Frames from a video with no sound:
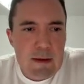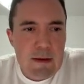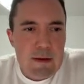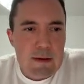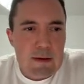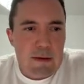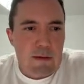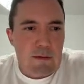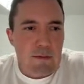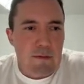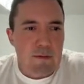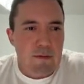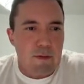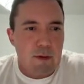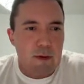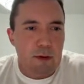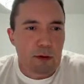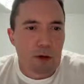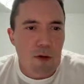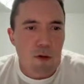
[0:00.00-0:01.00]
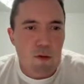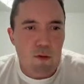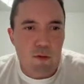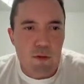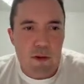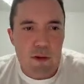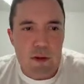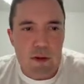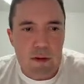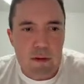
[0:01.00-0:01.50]
So if we go
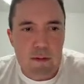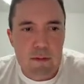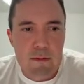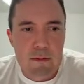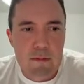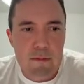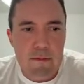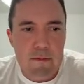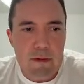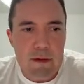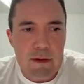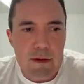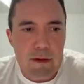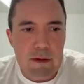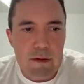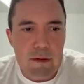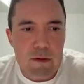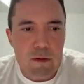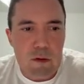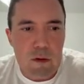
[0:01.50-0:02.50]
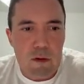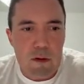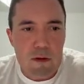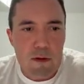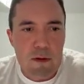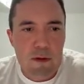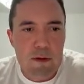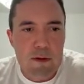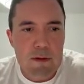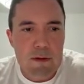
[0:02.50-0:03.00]
the field called
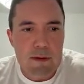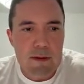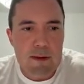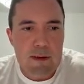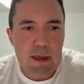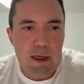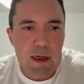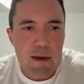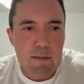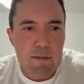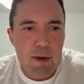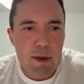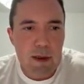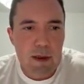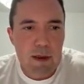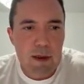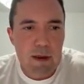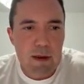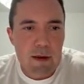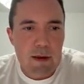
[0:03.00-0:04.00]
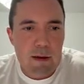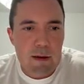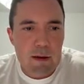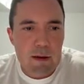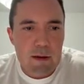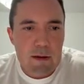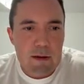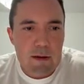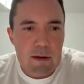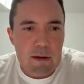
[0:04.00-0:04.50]
time
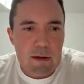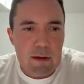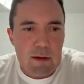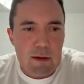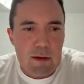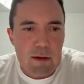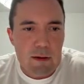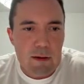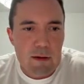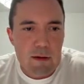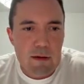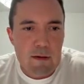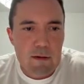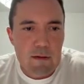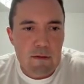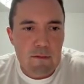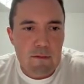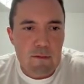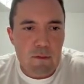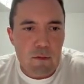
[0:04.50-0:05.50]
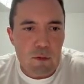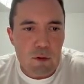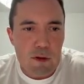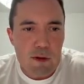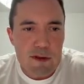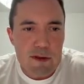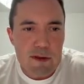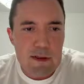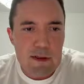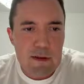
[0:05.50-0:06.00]
in
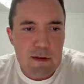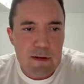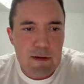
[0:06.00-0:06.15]
force,